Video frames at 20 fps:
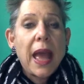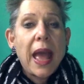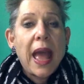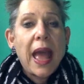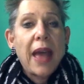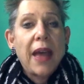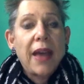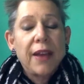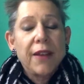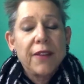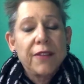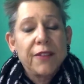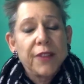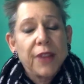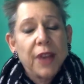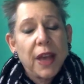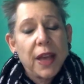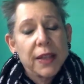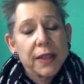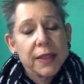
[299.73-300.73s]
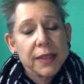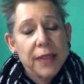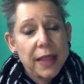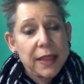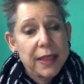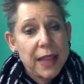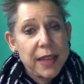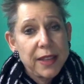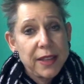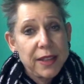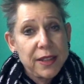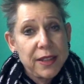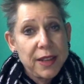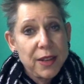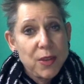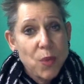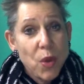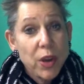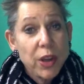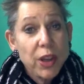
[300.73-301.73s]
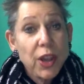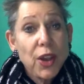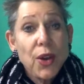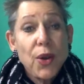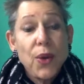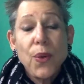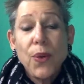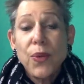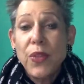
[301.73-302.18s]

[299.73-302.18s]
have said they didn't want to go.